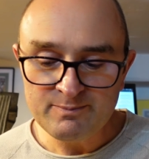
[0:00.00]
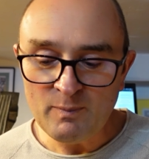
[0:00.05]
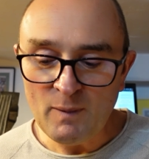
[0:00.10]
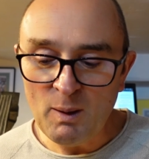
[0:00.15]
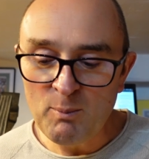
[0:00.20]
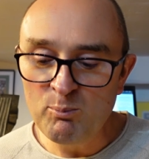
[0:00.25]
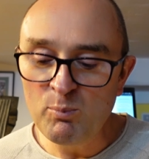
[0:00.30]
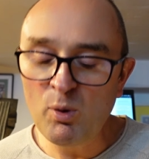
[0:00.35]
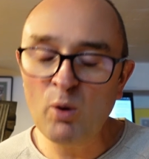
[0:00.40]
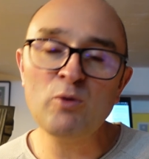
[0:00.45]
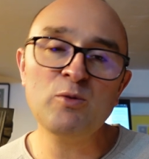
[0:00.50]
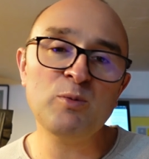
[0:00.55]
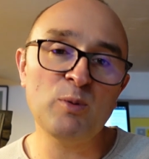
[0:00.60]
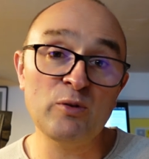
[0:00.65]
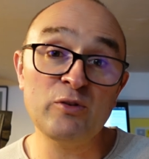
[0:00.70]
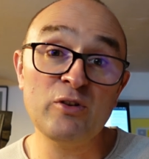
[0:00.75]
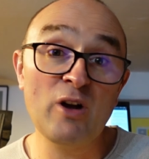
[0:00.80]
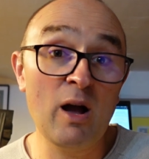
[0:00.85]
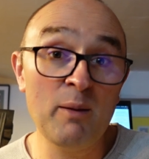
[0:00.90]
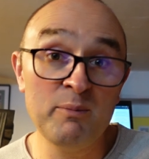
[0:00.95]
multiple
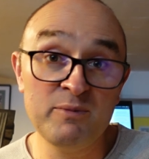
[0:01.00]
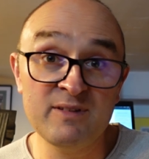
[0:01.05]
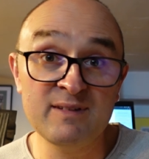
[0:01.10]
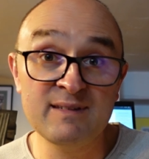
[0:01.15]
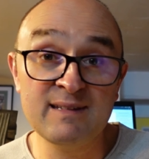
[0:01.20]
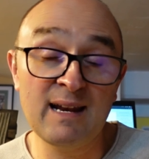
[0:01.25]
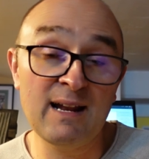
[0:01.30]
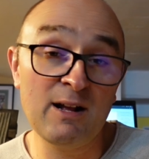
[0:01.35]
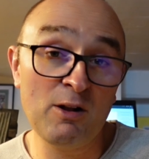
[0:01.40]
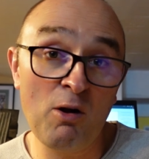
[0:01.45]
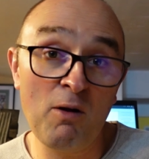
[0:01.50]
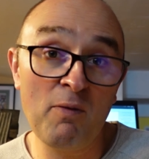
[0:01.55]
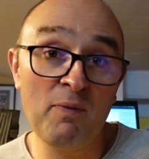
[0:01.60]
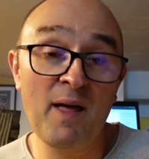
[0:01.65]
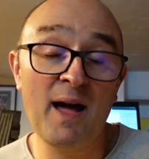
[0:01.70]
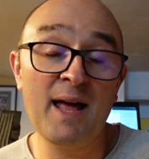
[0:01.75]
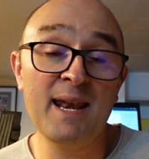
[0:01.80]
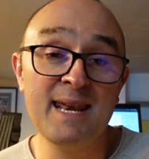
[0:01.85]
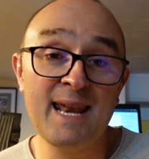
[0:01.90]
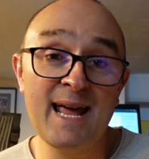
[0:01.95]
times until I got
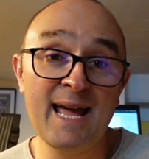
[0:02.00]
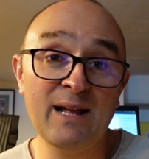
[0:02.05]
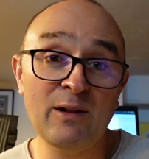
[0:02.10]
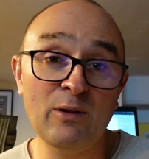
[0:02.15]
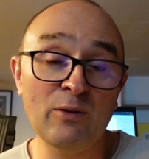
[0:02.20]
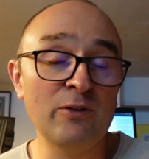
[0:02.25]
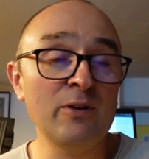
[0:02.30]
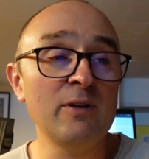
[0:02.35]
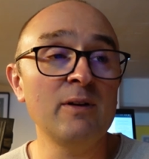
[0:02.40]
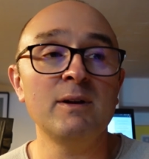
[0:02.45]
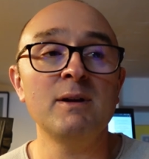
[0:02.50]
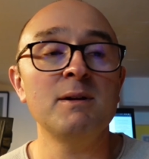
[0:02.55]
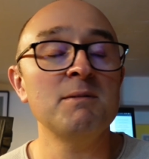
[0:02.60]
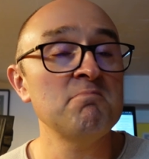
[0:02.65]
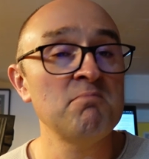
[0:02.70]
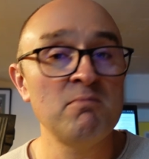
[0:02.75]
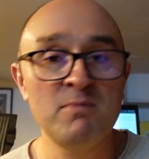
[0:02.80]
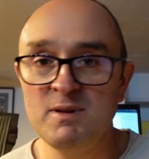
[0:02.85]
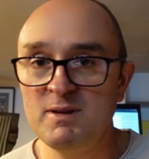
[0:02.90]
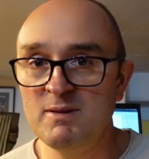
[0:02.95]
that nailed.
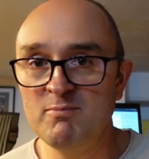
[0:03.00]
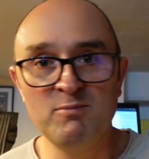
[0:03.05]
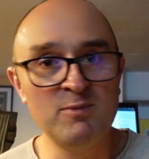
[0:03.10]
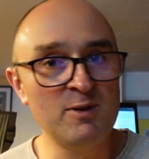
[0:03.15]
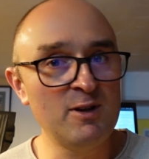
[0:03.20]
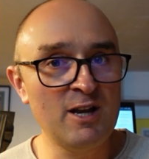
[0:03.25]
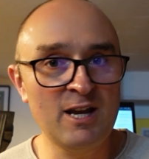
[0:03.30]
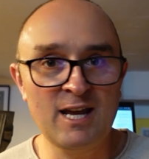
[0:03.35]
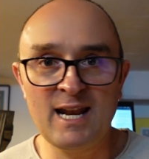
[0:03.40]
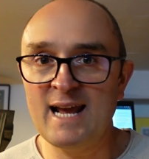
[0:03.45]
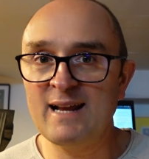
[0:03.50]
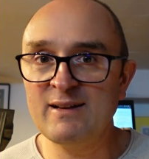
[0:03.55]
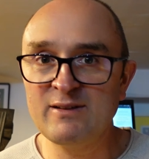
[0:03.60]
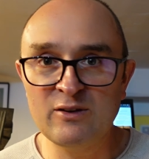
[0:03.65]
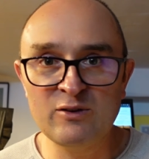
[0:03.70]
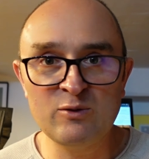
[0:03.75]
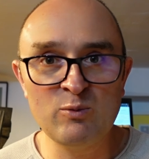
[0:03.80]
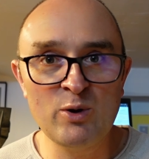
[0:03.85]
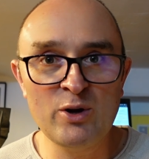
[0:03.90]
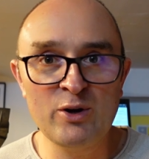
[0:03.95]

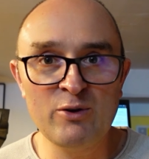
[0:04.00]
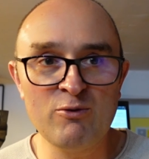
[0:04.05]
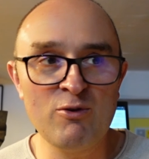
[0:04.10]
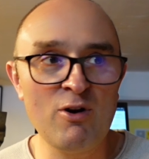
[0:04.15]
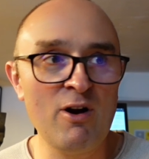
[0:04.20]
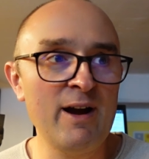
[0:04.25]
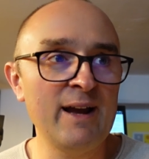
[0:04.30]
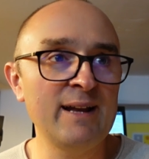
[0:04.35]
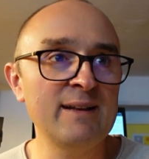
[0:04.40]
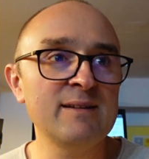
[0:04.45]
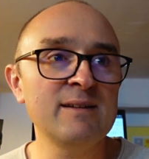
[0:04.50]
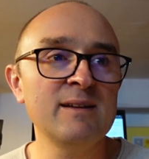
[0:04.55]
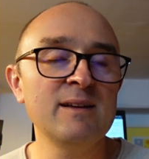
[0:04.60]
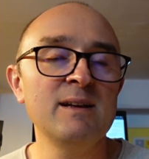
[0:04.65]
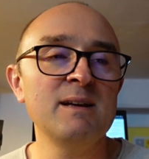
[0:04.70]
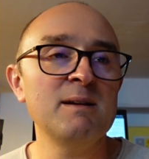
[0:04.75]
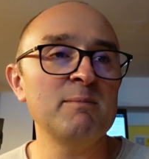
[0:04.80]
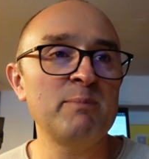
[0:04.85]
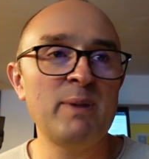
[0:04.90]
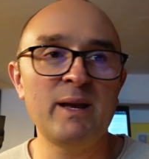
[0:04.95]
Connectors weren't right,
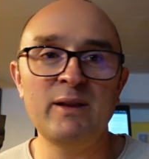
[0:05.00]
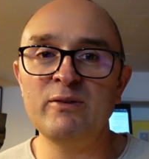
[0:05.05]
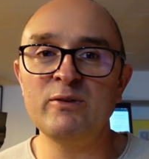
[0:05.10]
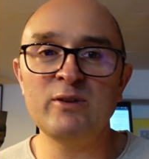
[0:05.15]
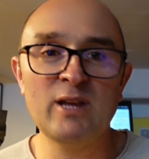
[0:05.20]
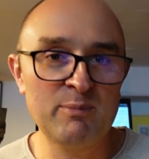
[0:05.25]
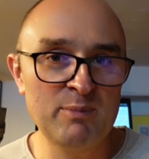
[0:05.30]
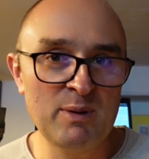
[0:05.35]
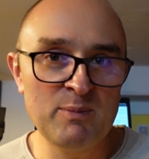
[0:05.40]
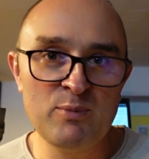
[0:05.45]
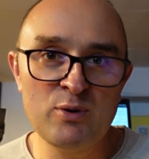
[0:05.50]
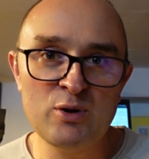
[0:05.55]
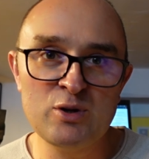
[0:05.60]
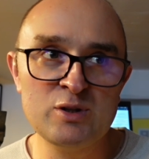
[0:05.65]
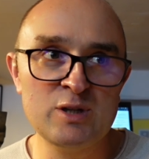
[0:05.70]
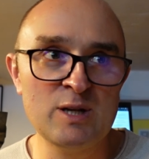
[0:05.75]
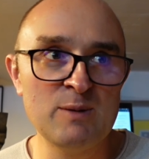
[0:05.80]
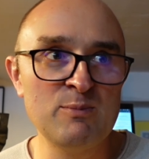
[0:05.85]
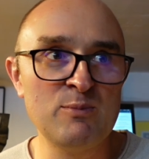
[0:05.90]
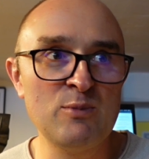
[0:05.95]
pins hadn't been
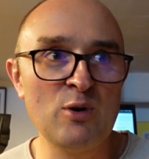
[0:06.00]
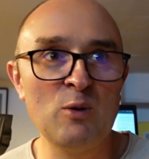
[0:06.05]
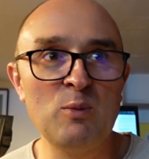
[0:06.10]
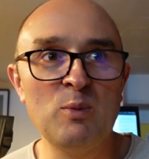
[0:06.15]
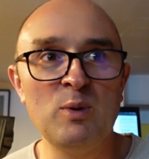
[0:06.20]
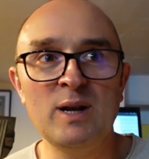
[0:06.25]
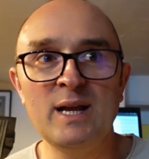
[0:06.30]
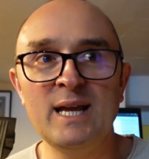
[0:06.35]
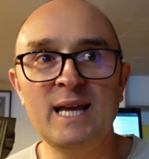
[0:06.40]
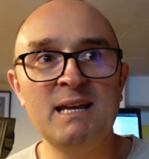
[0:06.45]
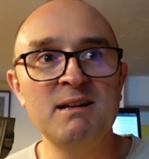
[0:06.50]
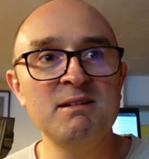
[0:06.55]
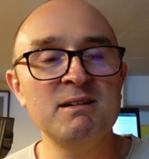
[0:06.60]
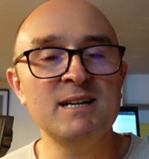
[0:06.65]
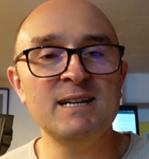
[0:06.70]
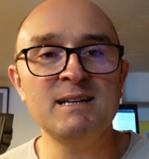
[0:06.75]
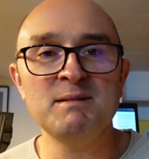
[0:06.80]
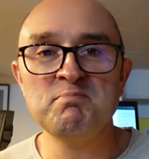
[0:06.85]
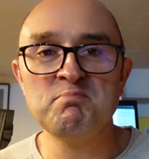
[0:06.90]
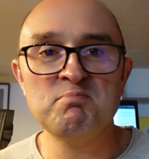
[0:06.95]
pushed in properly,
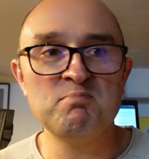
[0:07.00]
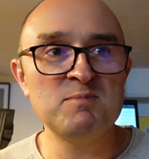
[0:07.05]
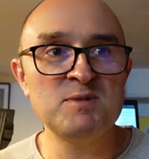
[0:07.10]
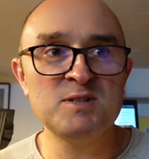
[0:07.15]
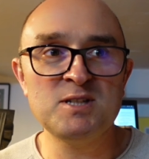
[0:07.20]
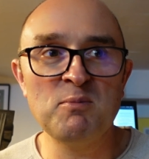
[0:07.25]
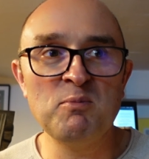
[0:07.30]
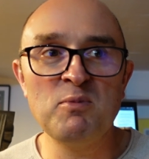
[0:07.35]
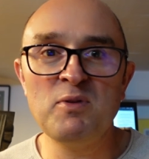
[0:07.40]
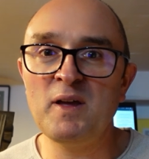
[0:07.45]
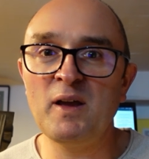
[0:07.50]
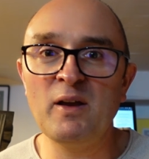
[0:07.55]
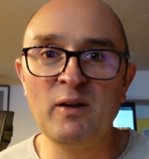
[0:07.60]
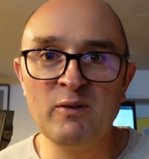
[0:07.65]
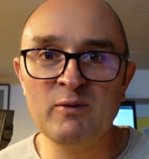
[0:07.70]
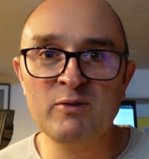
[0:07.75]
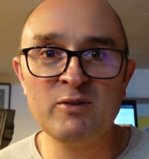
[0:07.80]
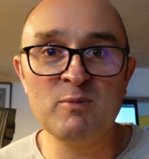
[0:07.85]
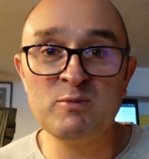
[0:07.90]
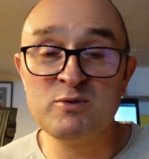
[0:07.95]
some
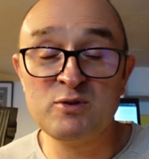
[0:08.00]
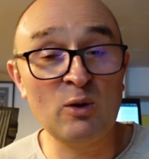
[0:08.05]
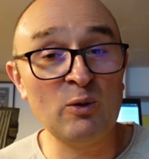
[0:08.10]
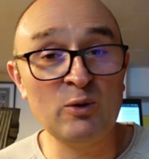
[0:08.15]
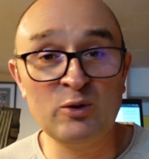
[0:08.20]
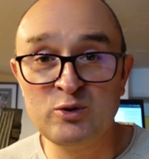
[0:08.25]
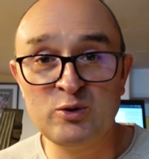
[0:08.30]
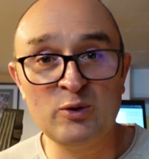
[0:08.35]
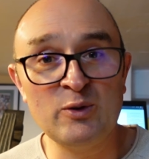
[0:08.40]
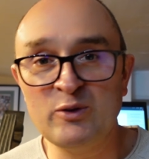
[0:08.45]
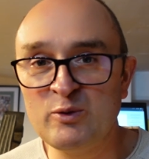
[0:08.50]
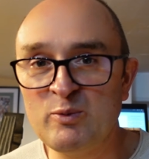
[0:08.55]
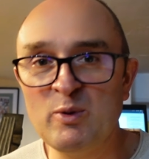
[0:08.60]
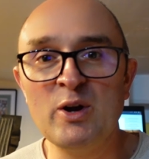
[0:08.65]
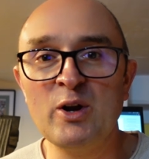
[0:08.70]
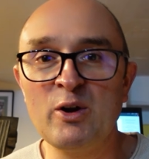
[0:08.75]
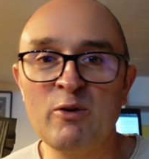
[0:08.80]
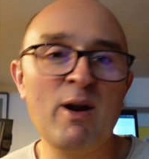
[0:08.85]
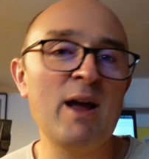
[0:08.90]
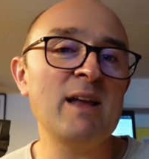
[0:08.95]
solder joints
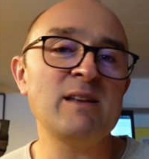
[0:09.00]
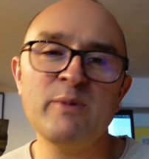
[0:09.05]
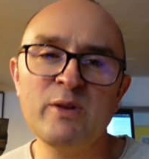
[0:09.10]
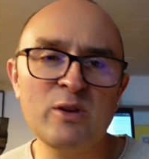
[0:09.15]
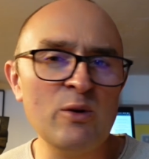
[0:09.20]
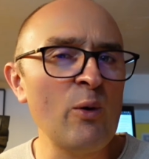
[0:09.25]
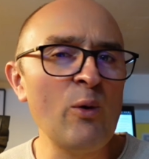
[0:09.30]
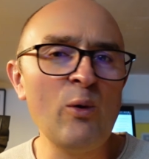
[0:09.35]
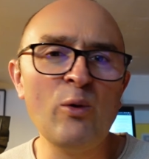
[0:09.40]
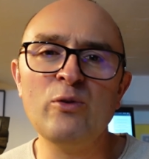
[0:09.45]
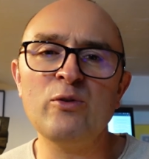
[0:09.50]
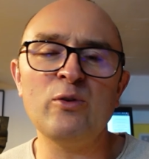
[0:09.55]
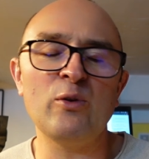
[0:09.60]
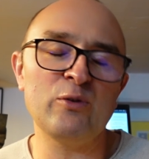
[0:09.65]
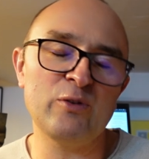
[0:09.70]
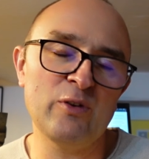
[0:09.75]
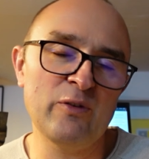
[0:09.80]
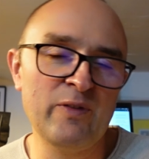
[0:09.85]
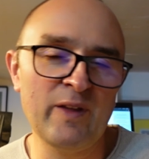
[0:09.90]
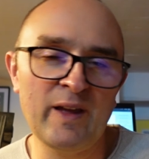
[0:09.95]
weren't great. I mean, there were all
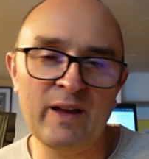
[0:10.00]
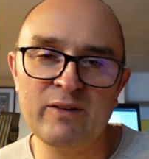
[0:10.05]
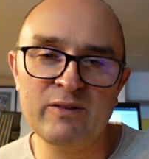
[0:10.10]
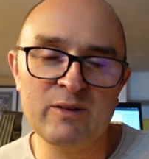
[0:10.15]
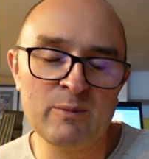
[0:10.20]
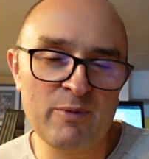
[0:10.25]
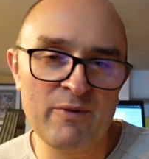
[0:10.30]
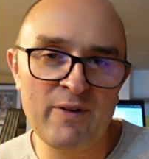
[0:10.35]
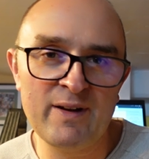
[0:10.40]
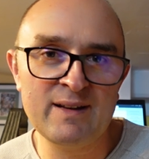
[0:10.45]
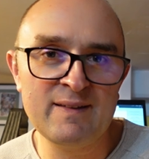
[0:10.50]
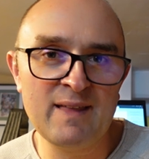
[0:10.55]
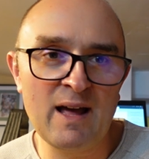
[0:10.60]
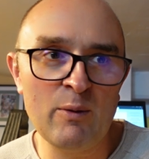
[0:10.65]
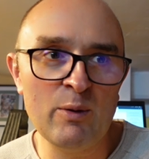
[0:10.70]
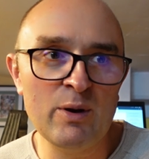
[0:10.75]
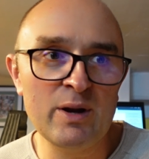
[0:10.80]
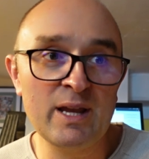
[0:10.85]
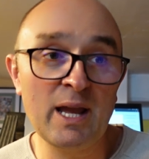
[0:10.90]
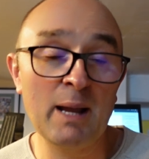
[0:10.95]
sorts of things that prevented that
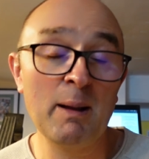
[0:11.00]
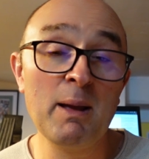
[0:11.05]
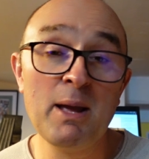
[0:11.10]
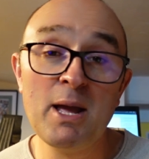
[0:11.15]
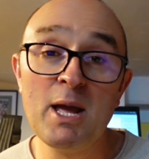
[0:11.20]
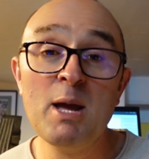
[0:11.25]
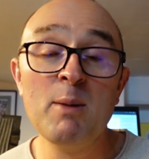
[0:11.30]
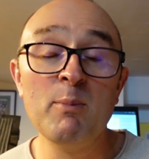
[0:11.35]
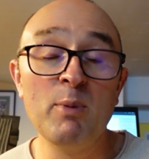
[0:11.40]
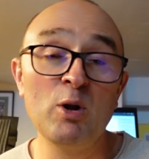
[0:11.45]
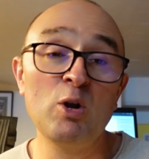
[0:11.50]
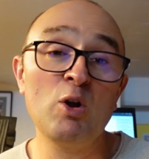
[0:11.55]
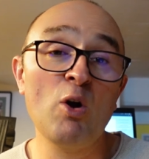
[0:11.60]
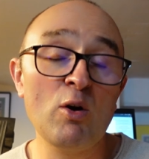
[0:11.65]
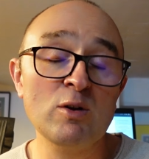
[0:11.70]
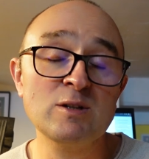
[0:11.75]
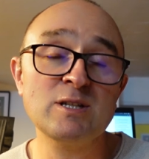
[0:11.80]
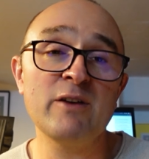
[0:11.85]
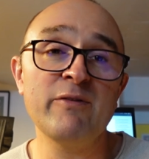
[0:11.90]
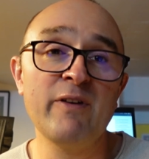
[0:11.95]
working, but
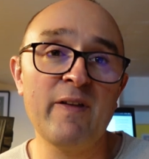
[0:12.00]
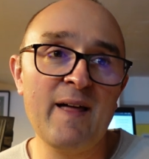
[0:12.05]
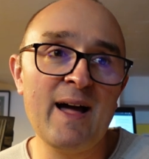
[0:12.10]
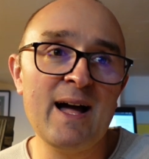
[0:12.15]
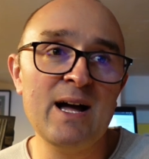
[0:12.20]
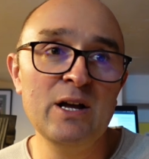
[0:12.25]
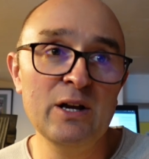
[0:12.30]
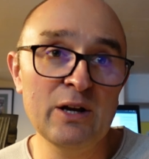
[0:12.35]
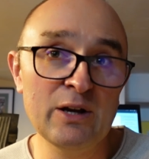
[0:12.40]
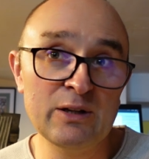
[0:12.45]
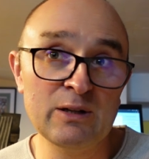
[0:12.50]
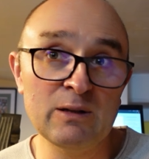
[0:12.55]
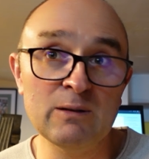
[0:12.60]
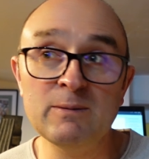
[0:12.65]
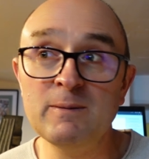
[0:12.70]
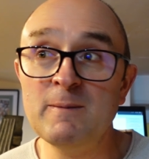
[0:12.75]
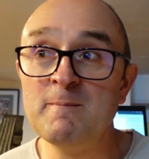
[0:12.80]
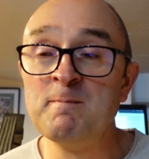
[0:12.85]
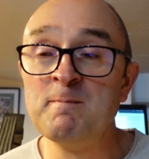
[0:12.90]
got over that hurdle.